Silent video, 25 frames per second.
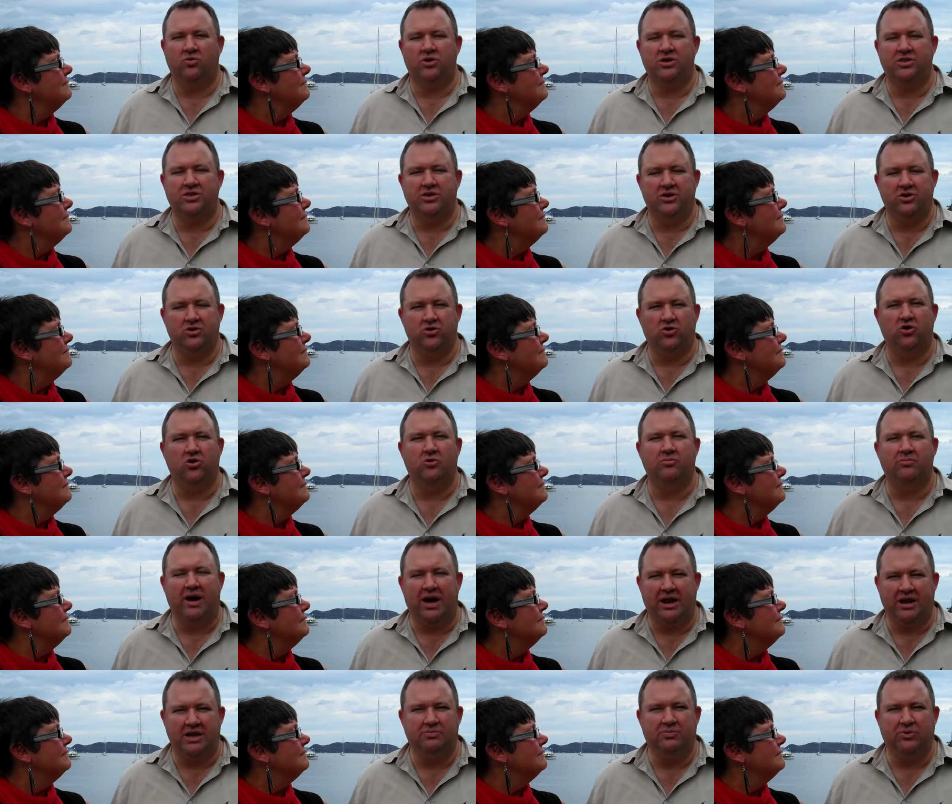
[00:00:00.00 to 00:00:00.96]
Speaker 1: with your
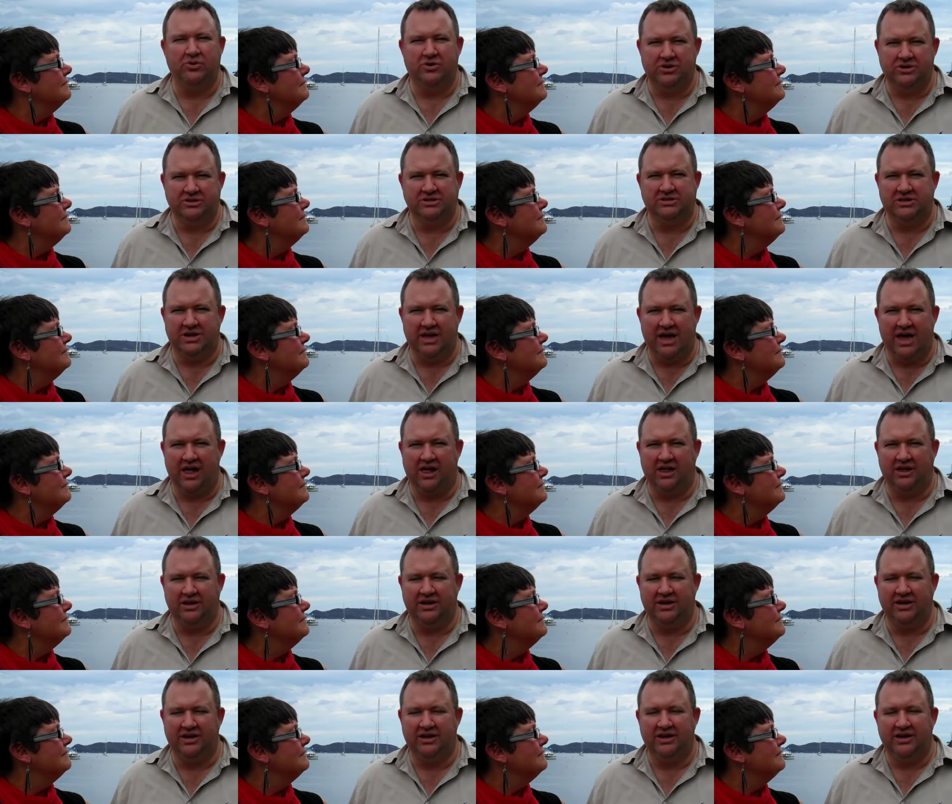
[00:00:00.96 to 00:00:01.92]
money
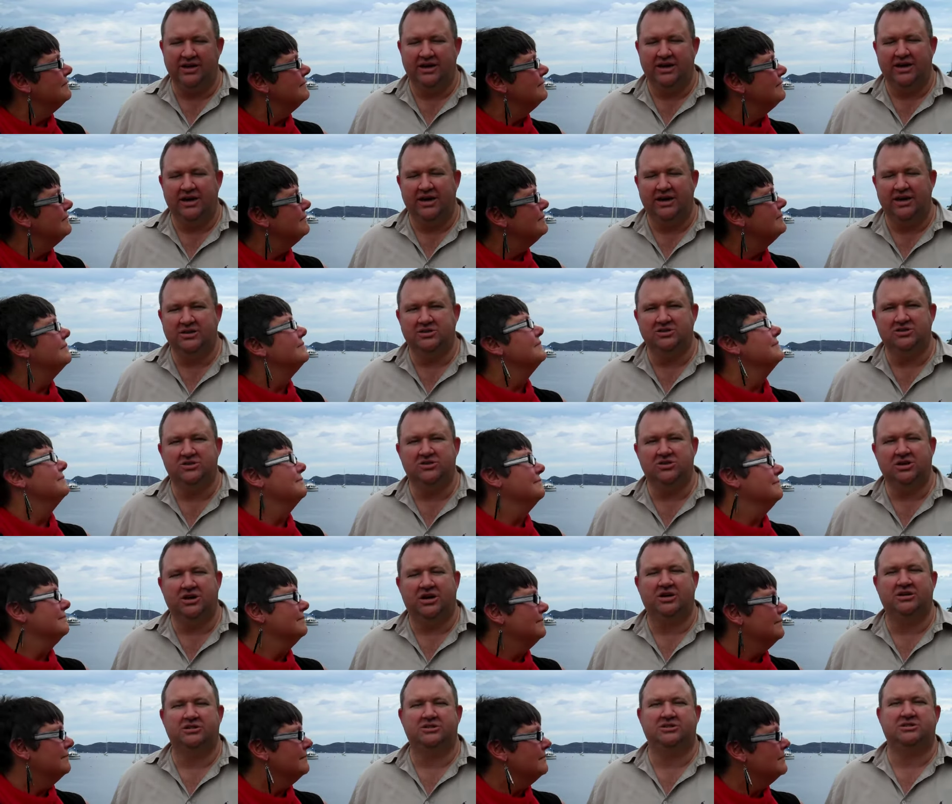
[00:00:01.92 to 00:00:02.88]
personality is
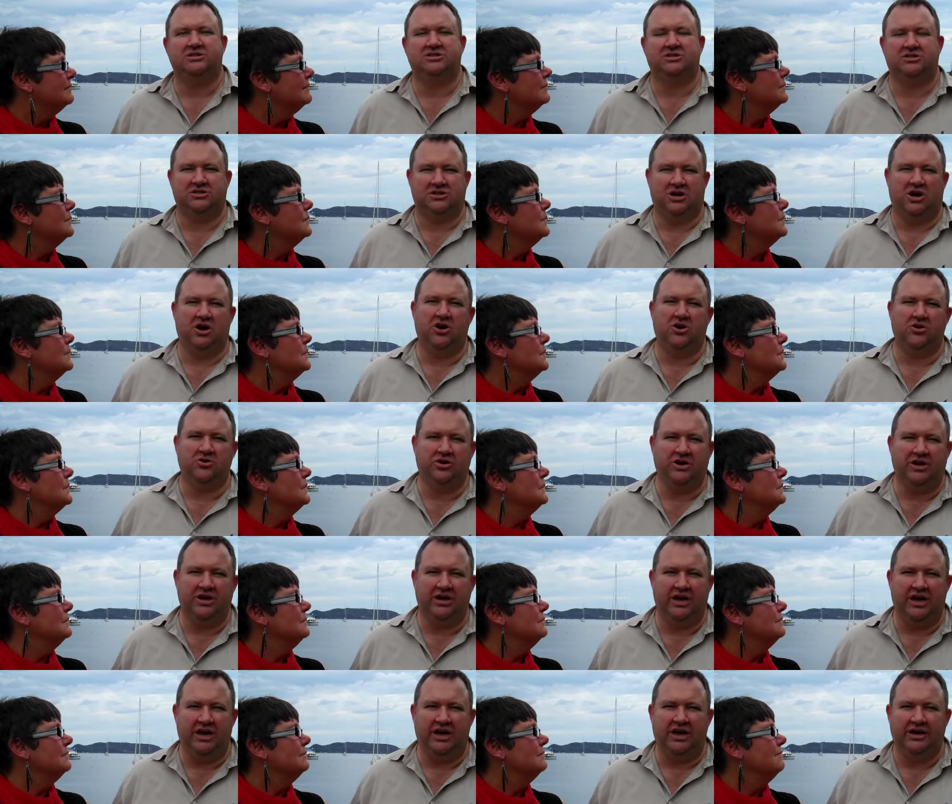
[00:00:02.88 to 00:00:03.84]
just so
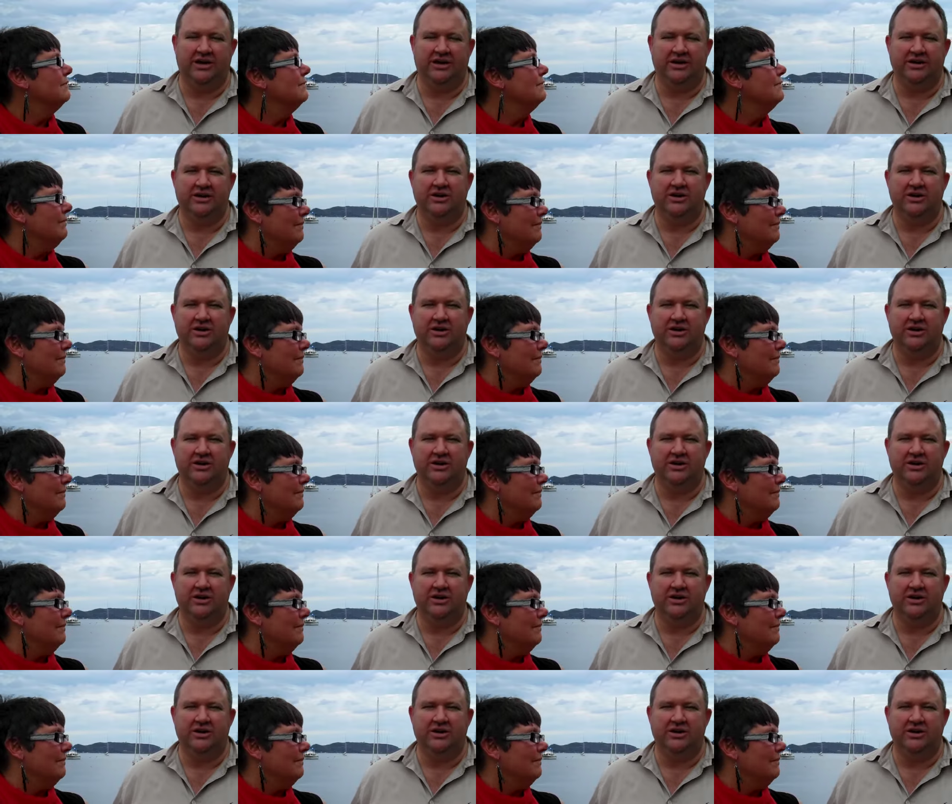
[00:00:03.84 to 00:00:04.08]
key.